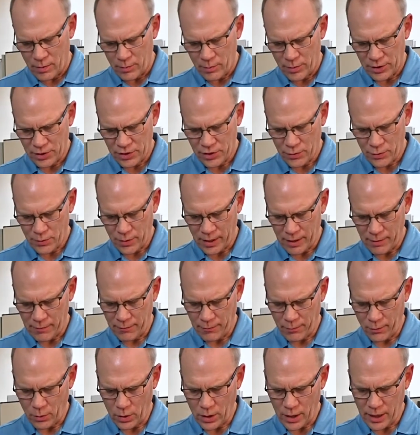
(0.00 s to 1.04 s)
Make sure we have
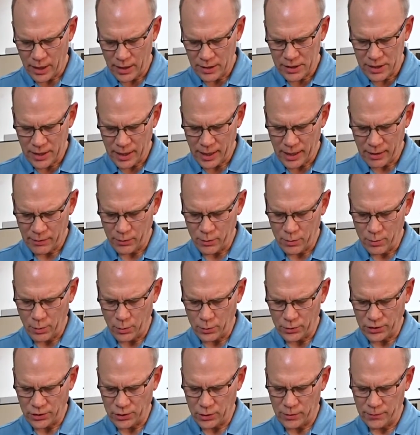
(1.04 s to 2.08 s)
full contact with
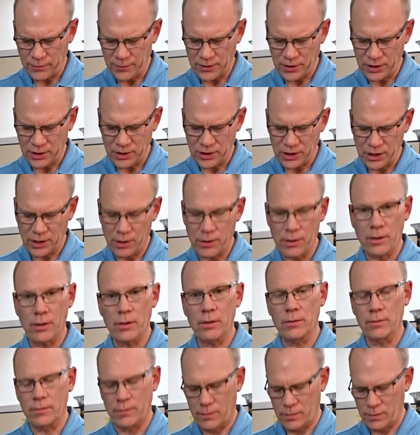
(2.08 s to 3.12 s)
both surfaces here,